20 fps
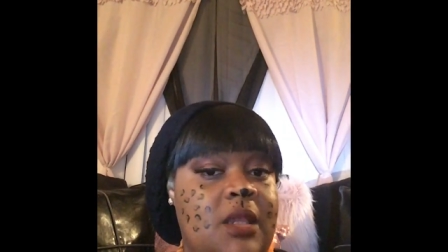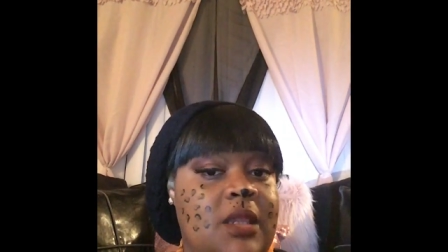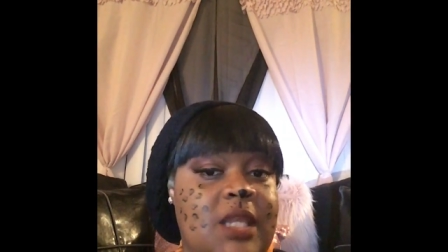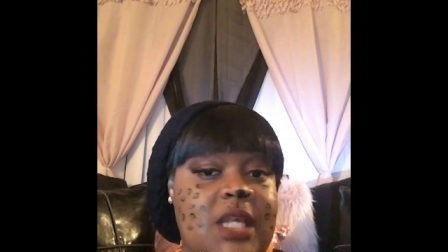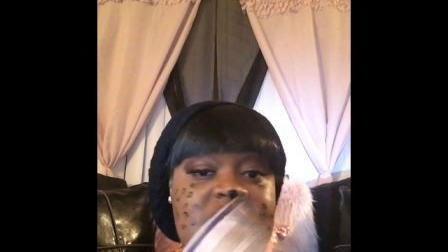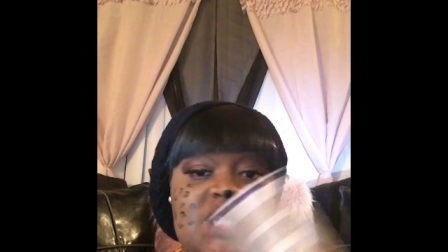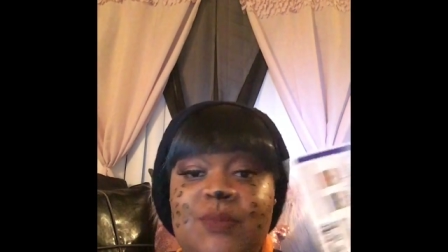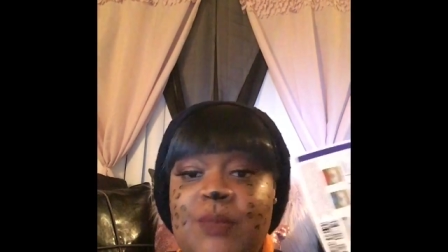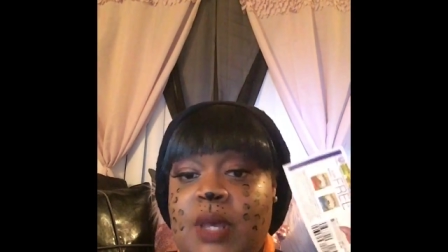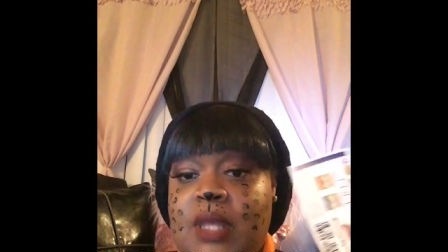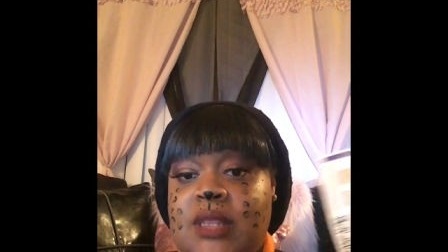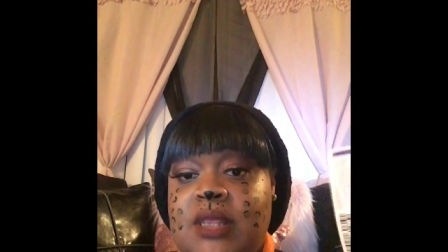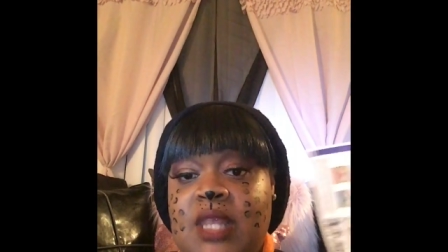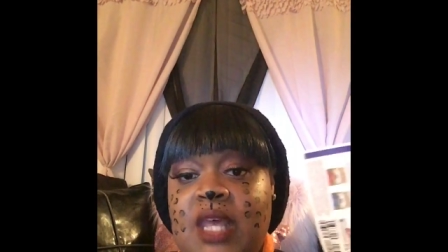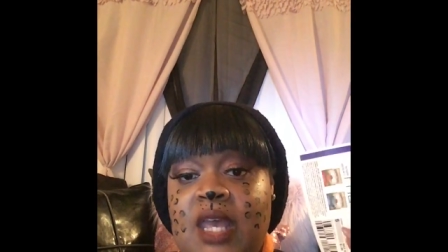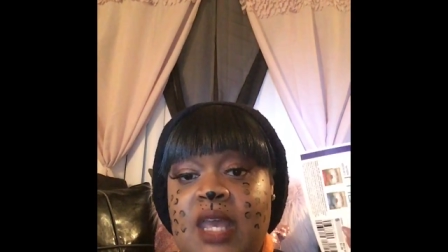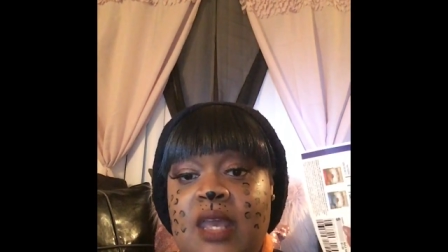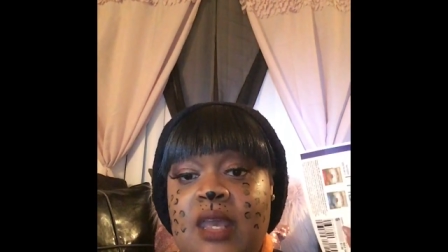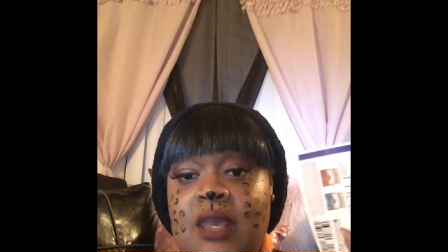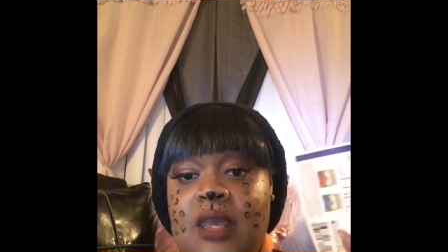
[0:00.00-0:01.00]
That's my
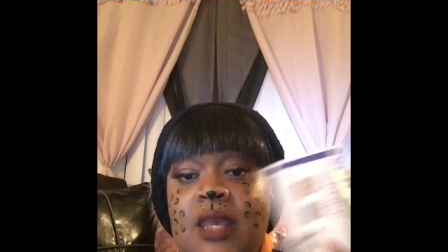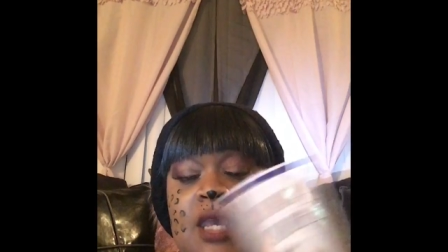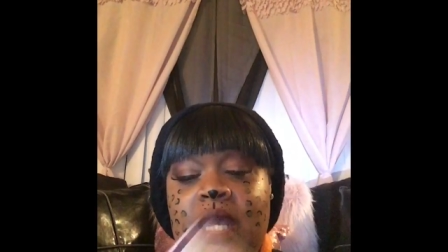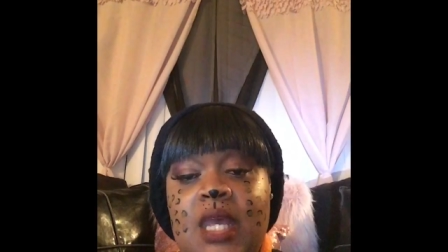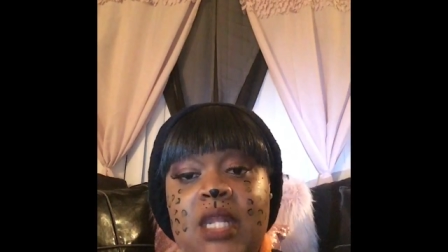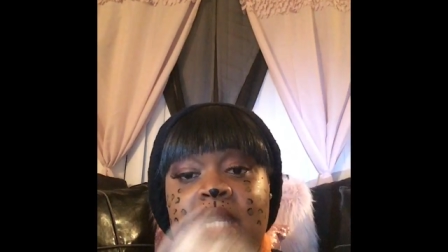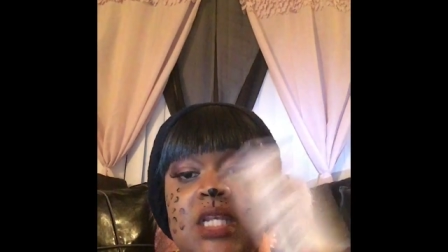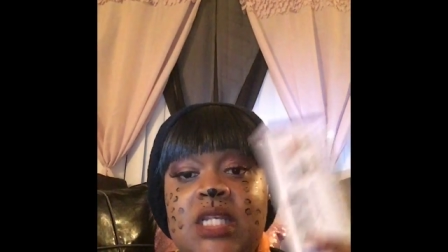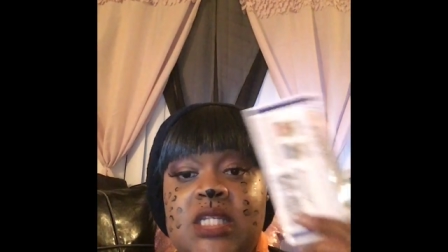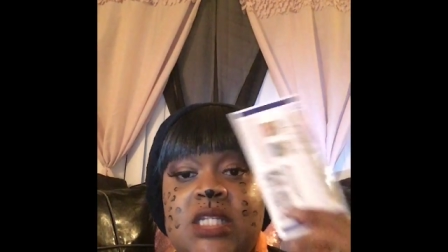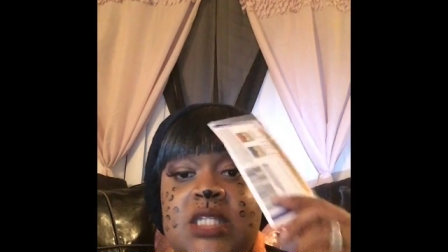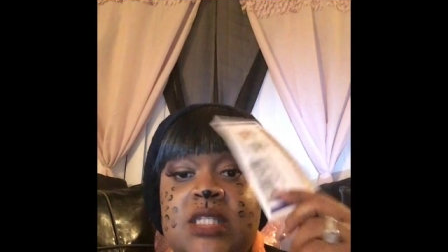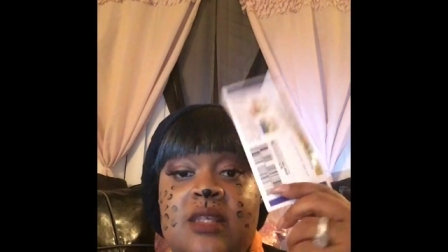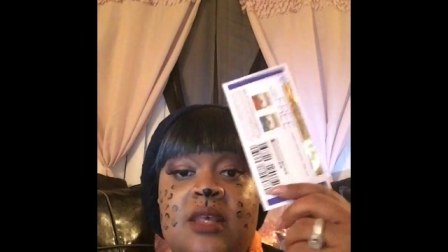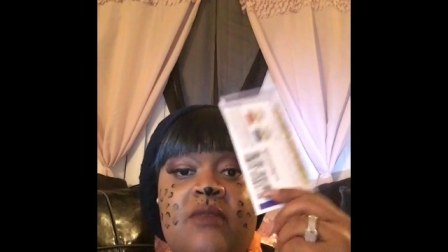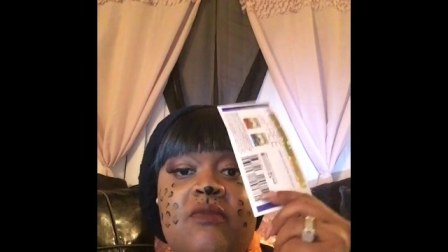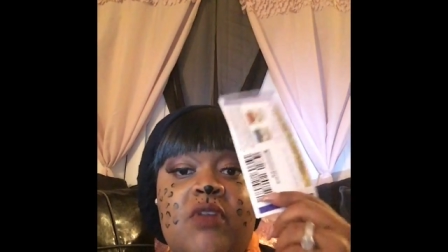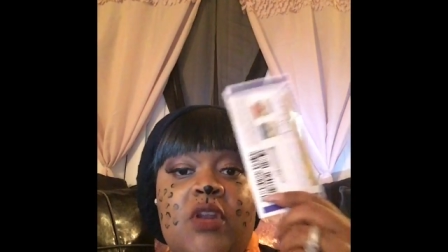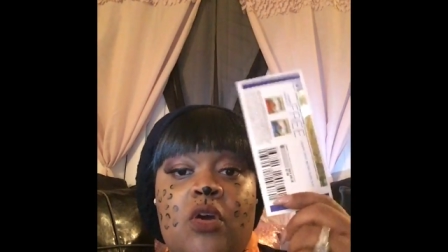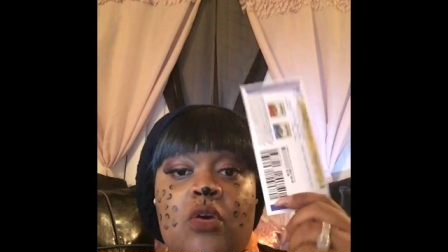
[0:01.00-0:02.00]
thing. And this is
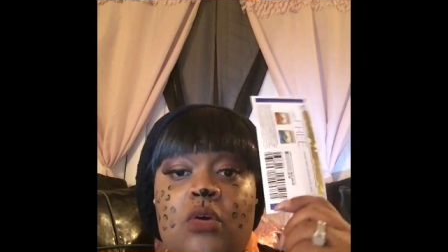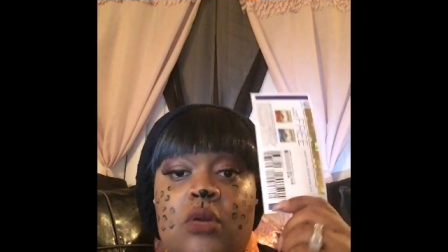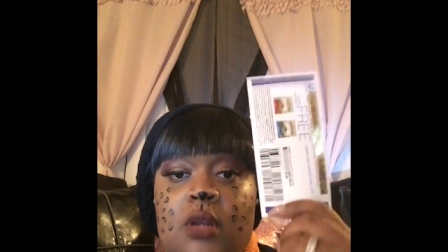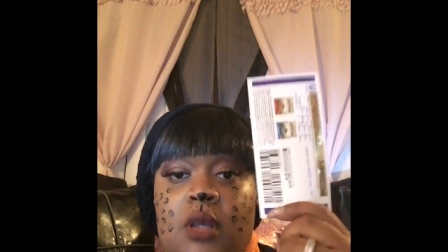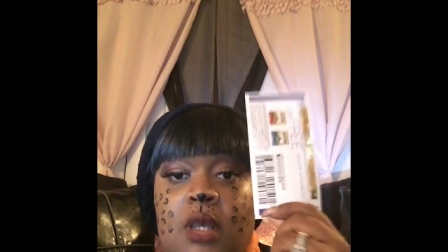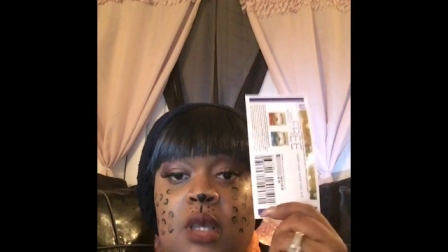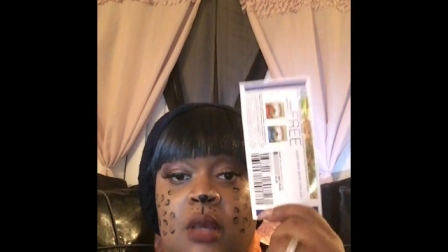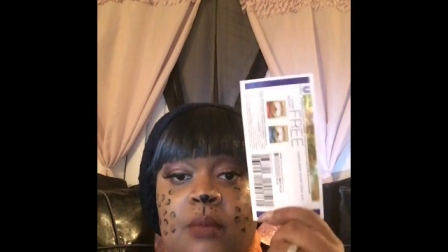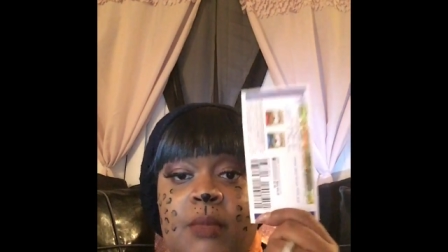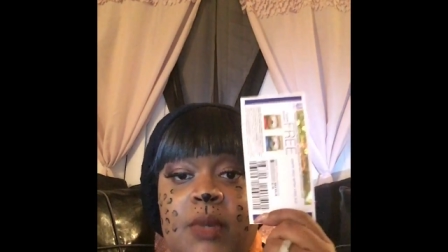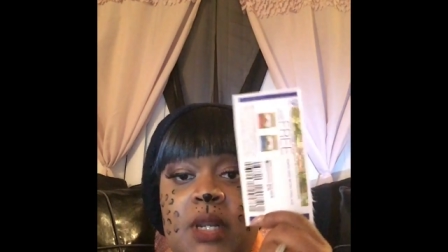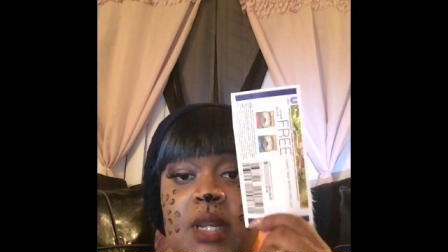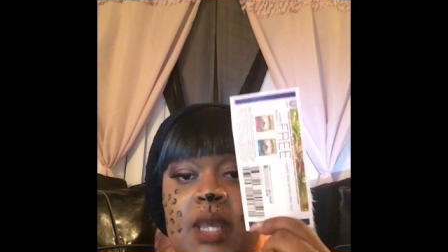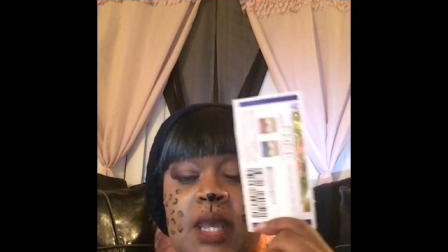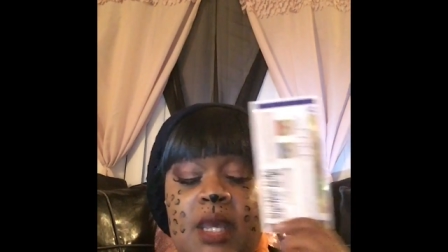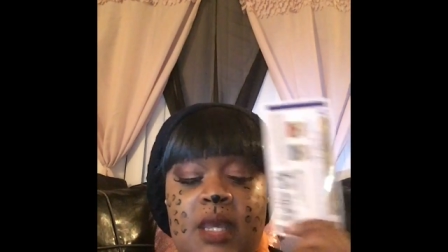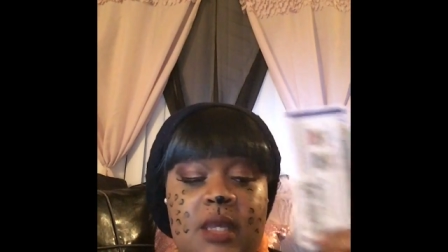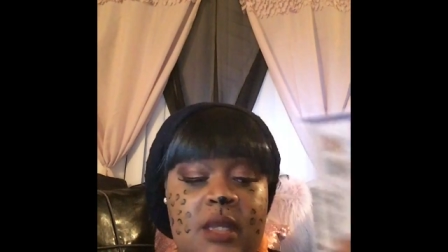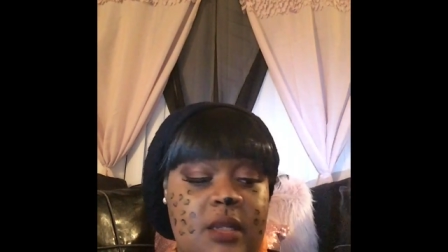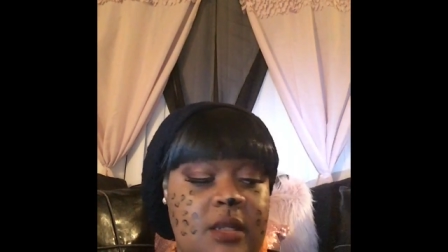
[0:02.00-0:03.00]
definitely going to come in
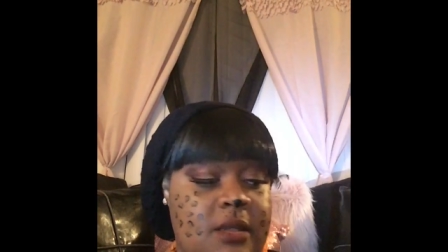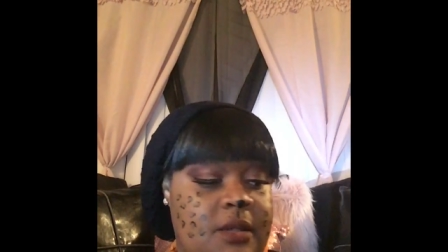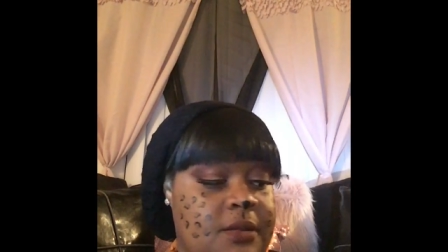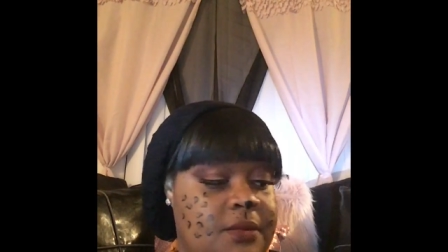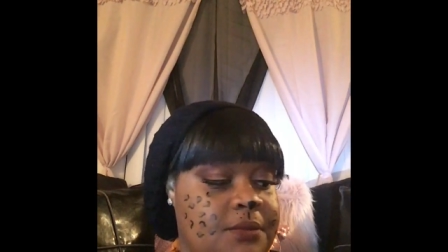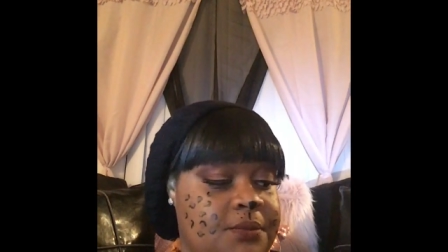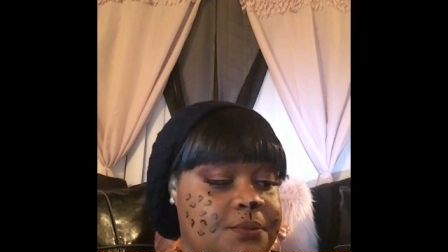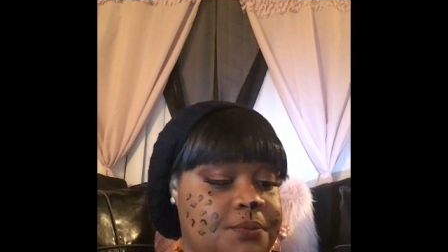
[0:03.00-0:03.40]
handy.